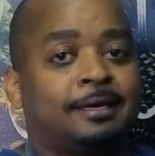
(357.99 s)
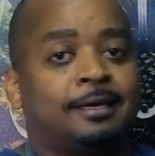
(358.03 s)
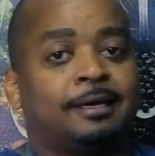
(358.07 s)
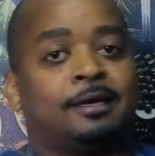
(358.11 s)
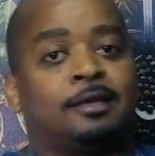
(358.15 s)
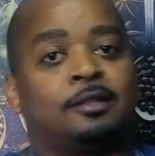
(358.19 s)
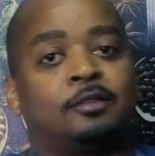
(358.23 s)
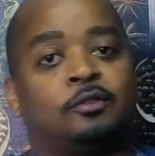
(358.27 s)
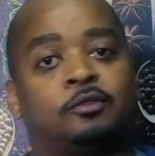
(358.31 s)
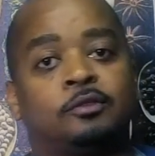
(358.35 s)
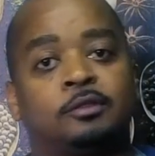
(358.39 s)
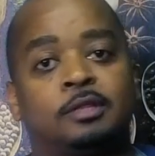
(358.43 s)

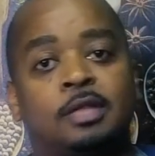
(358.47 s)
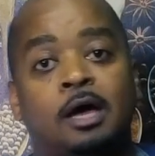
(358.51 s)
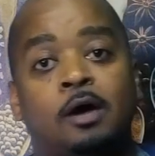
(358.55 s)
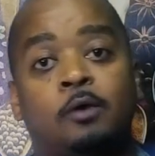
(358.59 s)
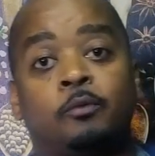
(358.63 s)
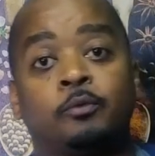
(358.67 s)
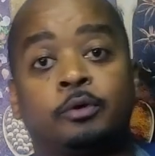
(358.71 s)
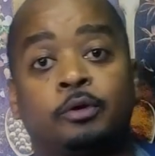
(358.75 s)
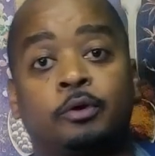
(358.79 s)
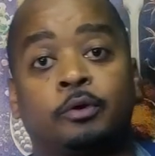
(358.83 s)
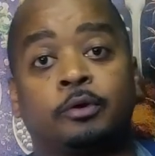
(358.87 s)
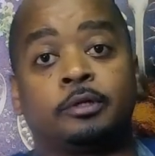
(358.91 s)
and
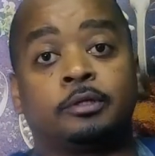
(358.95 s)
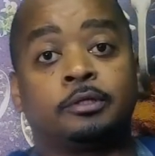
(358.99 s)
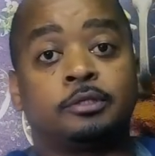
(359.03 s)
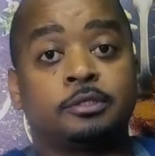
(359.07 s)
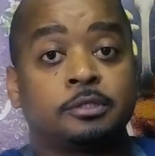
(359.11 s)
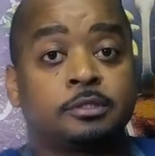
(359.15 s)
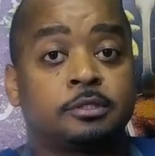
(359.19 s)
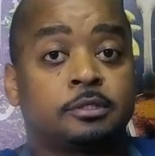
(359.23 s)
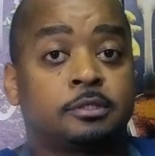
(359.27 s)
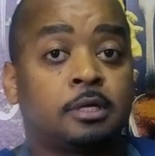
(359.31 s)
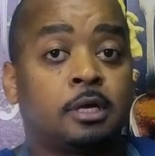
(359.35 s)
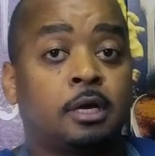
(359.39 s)
now we're going to
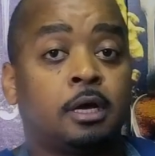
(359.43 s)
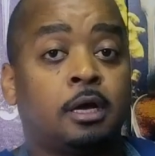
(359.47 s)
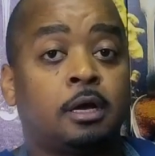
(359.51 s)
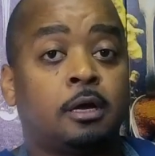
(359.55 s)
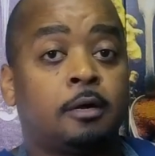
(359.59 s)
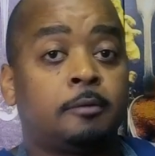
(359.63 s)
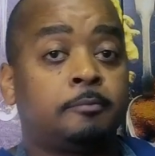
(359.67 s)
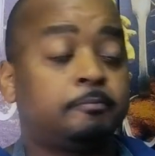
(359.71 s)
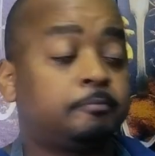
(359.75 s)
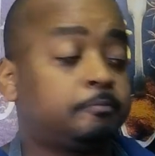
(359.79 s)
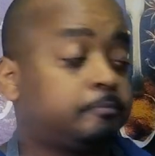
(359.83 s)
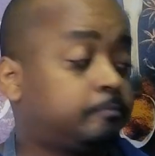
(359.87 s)
just
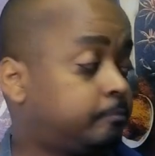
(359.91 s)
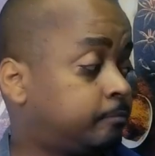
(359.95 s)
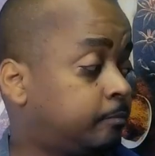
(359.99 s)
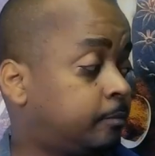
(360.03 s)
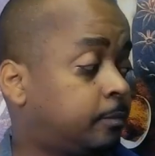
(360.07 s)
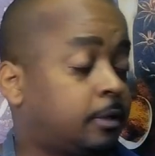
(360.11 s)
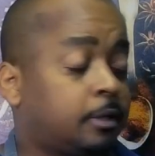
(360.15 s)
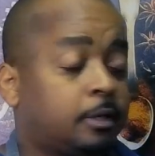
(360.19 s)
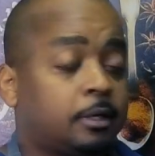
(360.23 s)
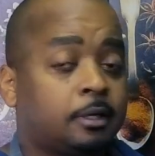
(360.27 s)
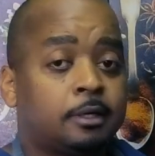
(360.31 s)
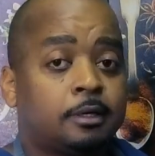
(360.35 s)

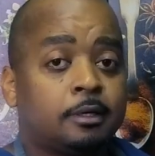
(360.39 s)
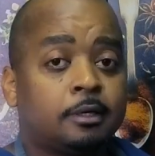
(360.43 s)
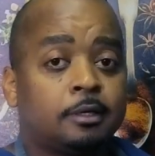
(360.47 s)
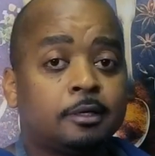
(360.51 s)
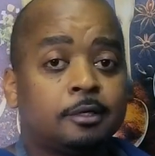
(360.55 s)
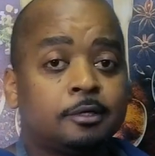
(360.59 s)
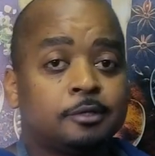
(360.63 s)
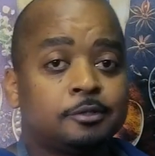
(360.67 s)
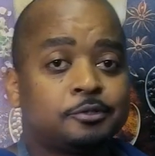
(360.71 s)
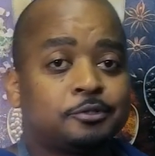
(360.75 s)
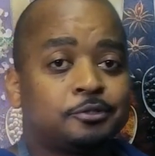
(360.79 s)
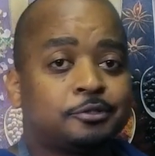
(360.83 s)

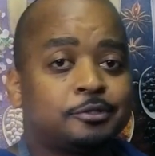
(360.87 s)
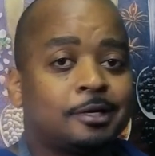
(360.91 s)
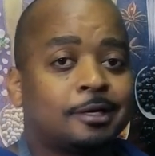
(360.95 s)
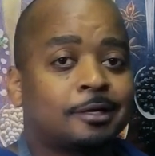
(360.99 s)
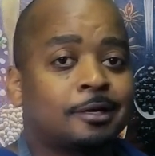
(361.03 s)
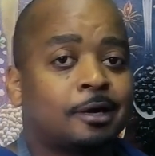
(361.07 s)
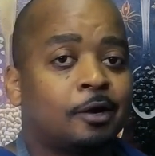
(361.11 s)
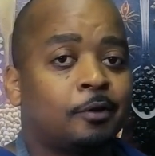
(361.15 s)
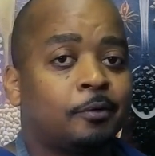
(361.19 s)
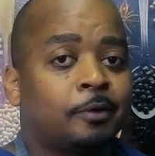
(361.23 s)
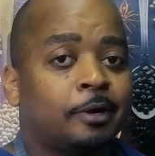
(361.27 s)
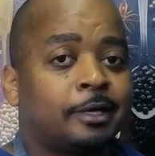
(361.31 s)

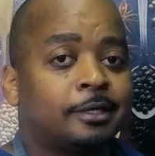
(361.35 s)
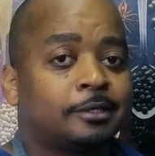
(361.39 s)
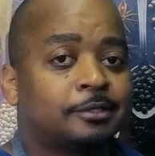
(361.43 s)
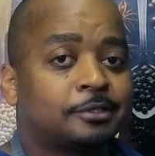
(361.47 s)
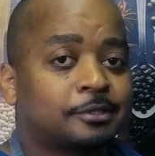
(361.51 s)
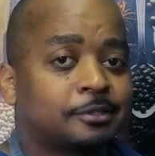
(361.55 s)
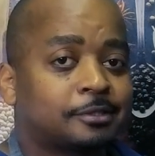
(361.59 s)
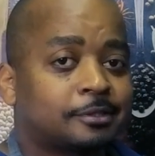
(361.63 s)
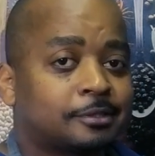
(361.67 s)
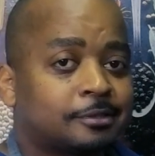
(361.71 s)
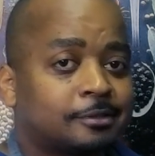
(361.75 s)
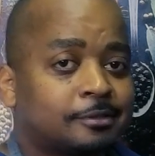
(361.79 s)
check our
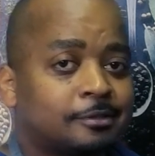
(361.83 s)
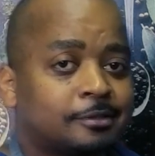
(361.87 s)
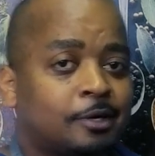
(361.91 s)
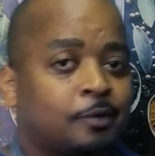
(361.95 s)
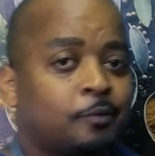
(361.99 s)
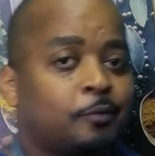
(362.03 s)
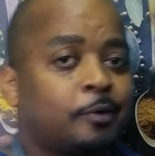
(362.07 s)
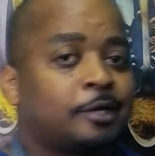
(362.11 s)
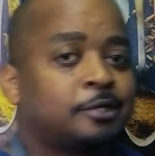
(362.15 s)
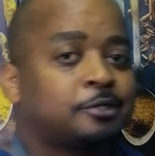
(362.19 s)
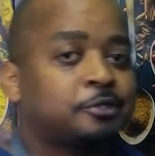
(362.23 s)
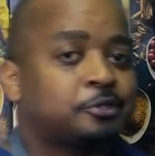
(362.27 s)
rice
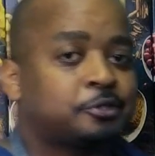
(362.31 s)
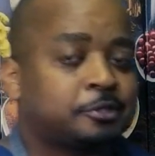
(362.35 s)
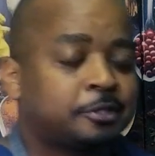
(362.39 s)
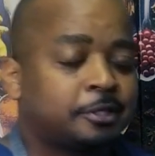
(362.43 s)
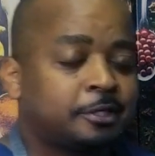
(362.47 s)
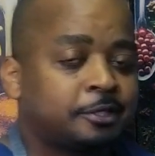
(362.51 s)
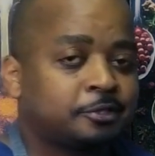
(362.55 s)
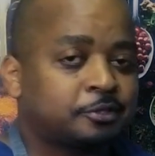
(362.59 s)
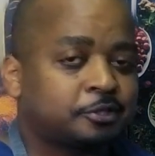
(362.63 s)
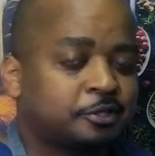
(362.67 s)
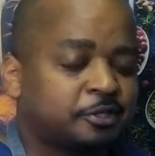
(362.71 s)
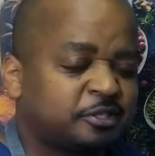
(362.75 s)

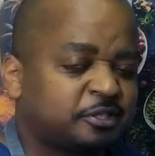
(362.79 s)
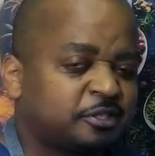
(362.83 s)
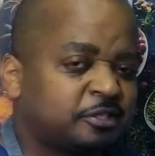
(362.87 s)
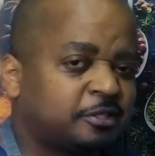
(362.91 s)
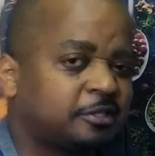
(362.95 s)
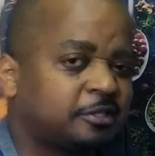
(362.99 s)
dish and